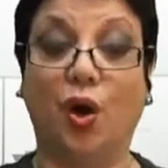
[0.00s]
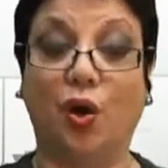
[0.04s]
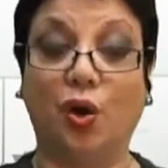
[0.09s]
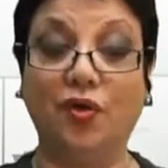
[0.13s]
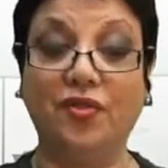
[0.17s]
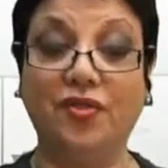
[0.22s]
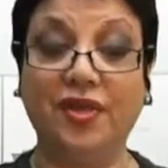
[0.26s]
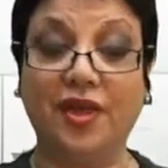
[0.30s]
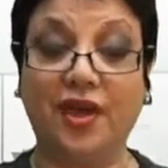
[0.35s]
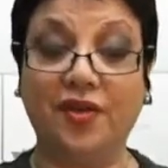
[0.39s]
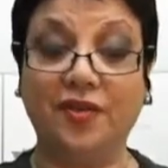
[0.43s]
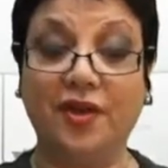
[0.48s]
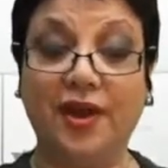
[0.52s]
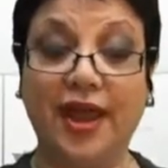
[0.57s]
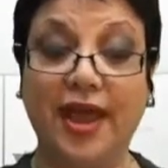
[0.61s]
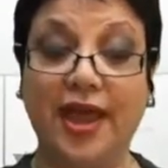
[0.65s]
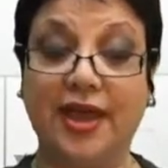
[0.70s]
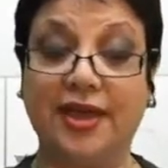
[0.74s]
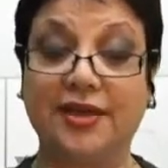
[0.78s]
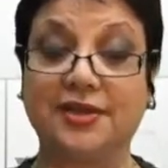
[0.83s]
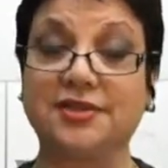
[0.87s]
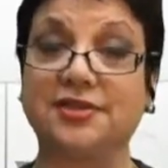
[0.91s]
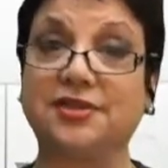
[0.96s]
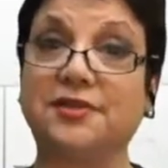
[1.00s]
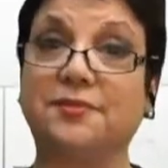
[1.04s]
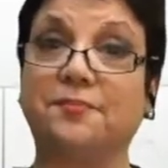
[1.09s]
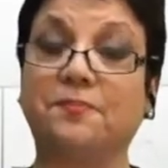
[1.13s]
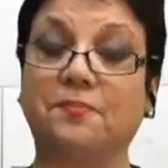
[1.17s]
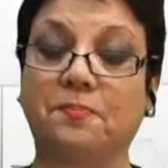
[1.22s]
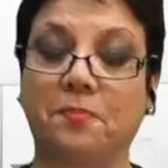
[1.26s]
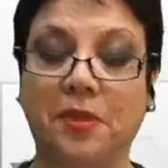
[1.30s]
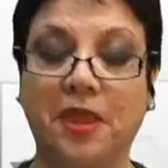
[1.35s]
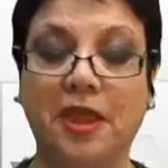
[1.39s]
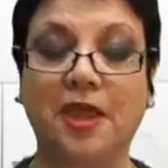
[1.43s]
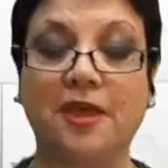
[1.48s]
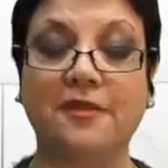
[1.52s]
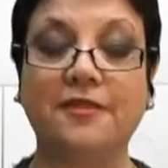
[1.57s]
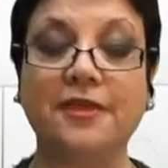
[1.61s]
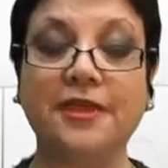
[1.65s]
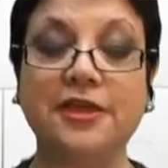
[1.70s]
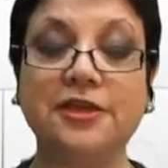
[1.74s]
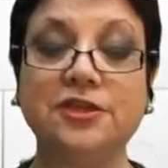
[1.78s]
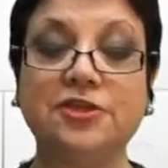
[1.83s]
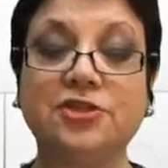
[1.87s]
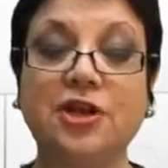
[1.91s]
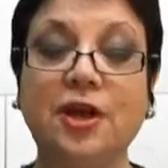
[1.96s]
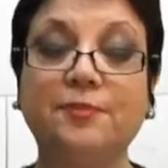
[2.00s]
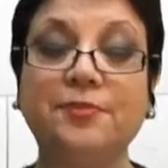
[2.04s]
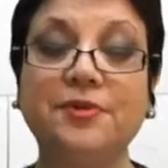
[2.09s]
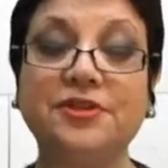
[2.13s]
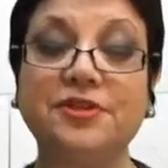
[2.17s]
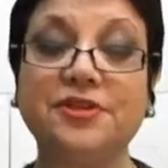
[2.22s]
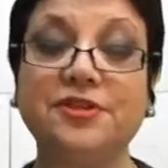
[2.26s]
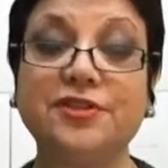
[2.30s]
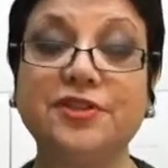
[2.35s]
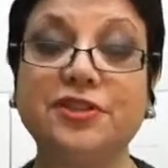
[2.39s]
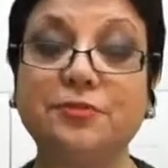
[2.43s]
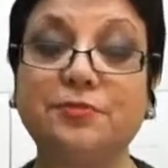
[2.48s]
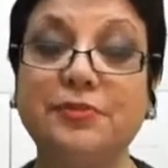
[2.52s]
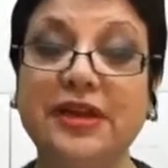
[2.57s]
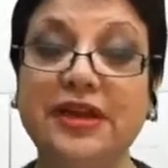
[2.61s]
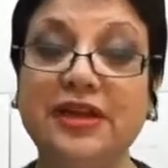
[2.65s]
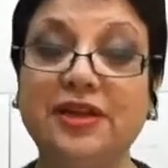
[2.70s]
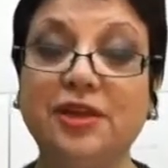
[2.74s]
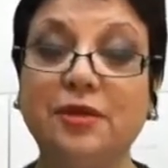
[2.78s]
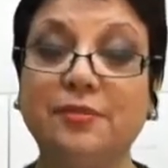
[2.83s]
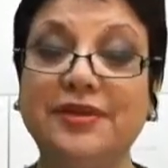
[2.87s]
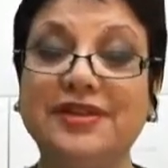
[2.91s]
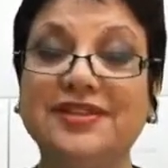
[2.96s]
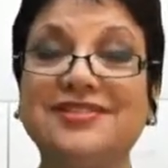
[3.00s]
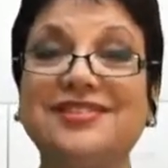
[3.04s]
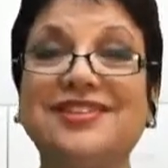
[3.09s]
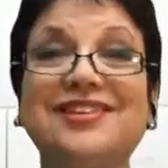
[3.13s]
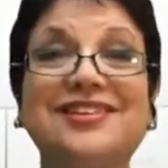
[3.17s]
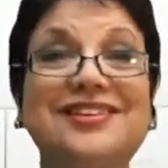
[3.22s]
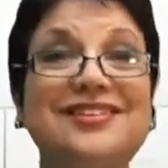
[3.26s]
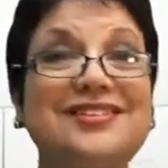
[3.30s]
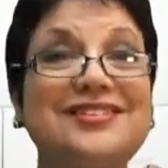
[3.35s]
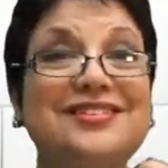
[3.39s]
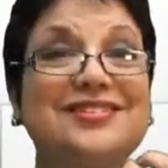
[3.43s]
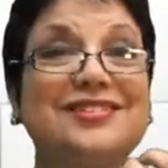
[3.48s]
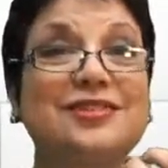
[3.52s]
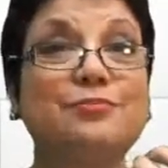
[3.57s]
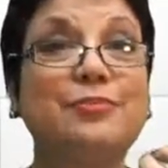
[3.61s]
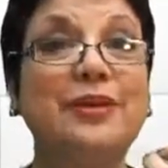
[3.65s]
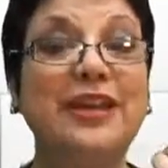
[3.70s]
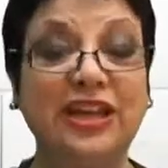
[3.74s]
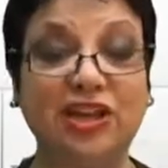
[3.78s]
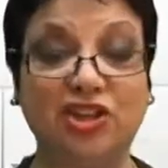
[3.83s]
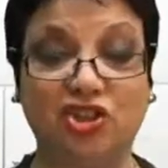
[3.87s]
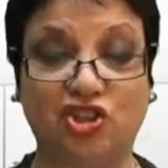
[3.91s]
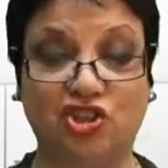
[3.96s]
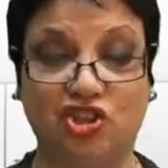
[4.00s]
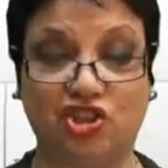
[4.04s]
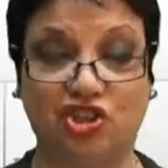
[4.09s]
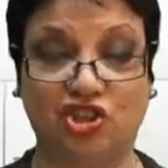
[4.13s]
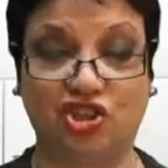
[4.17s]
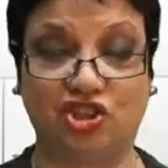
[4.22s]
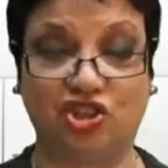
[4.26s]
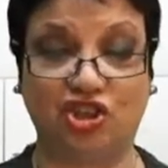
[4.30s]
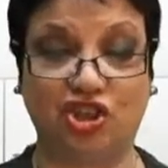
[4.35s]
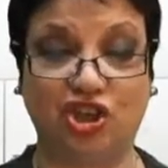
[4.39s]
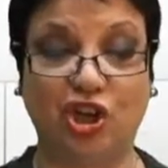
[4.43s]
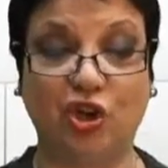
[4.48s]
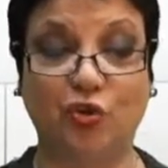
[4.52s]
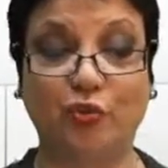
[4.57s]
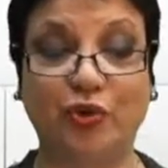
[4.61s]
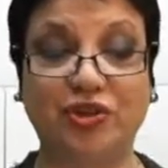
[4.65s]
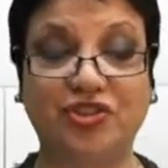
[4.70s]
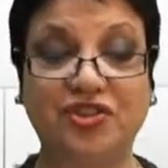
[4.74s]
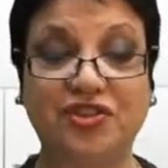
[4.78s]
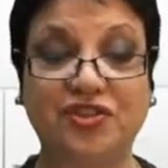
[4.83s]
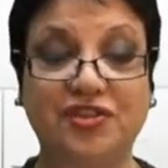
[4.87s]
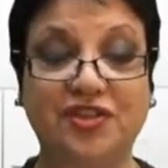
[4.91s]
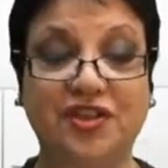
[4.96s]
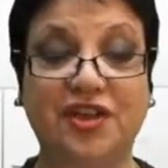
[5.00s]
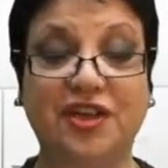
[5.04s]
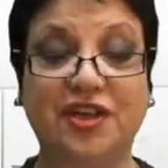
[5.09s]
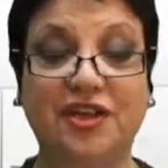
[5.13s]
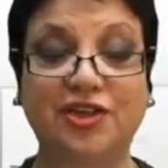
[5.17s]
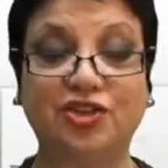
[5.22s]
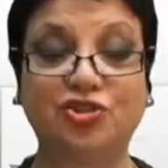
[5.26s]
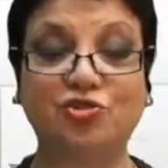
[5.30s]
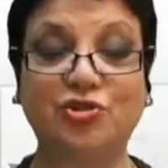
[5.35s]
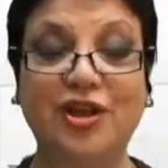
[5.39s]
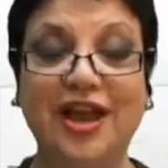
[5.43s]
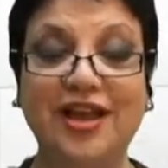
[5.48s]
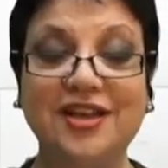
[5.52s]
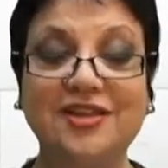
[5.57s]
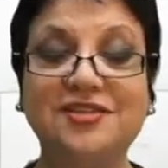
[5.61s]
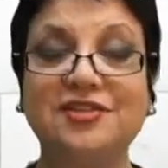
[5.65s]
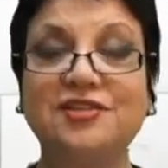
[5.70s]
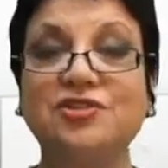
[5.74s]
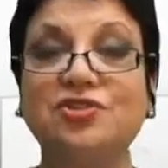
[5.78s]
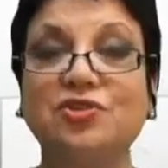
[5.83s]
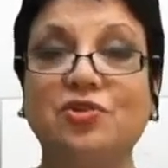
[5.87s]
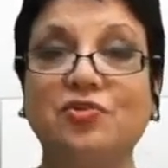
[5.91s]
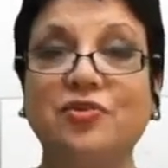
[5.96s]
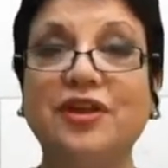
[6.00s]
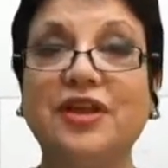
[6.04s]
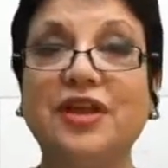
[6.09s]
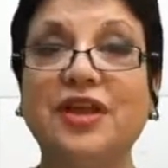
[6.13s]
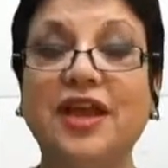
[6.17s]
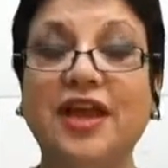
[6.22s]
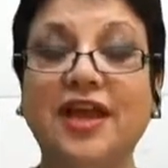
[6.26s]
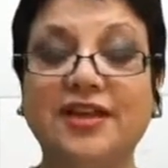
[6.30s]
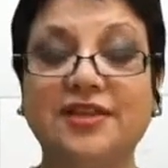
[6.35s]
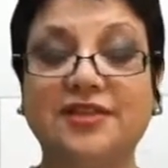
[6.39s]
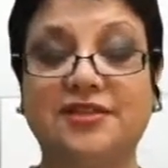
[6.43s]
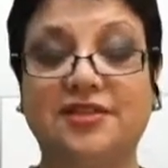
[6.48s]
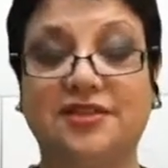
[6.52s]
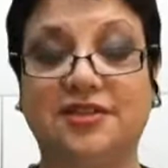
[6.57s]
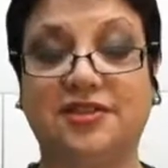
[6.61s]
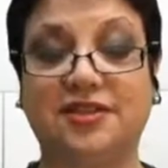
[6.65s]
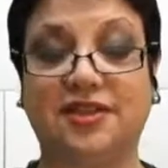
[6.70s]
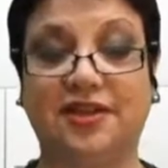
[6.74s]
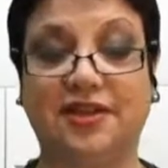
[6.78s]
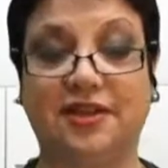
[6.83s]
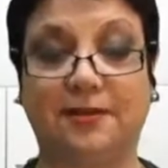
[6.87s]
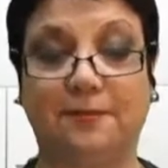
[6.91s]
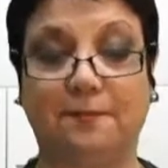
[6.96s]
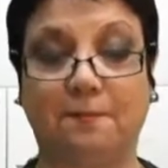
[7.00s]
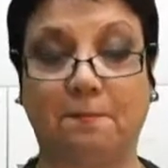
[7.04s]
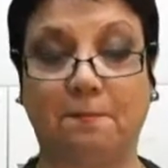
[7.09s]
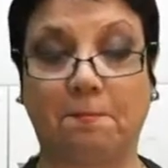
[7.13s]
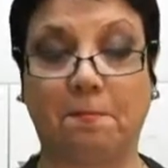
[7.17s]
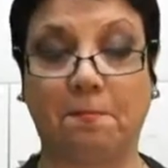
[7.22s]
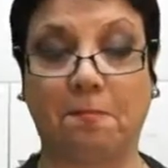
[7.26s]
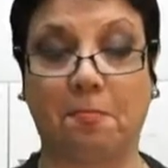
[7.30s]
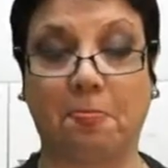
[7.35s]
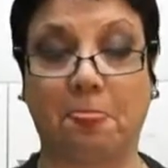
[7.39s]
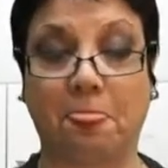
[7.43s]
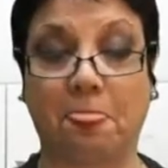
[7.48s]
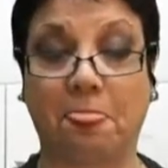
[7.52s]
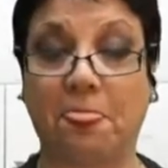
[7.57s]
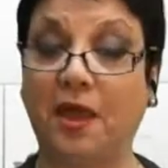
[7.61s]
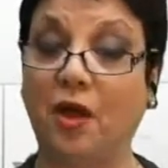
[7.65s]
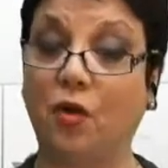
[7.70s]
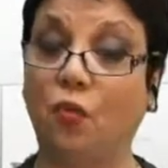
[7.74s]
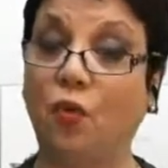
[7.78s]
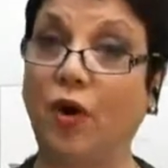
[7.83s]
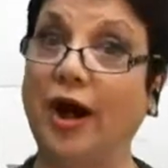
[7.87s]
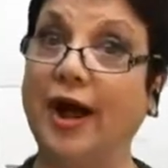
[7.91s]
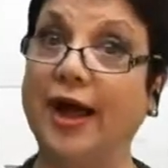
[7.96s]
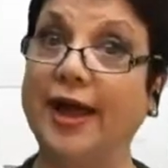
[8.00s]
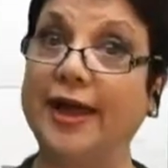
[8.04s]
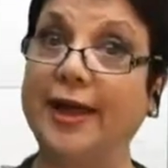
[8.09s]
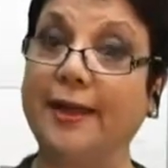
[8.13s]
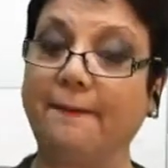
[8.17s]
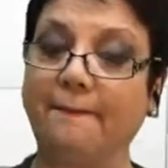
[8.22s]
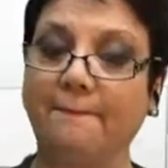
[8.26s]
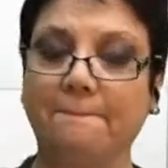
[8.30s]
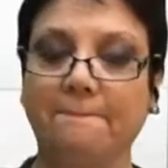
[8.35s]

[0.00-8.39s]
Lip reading: On the other hand, the interpreter's medium is speech, which is a transitory entity. Why?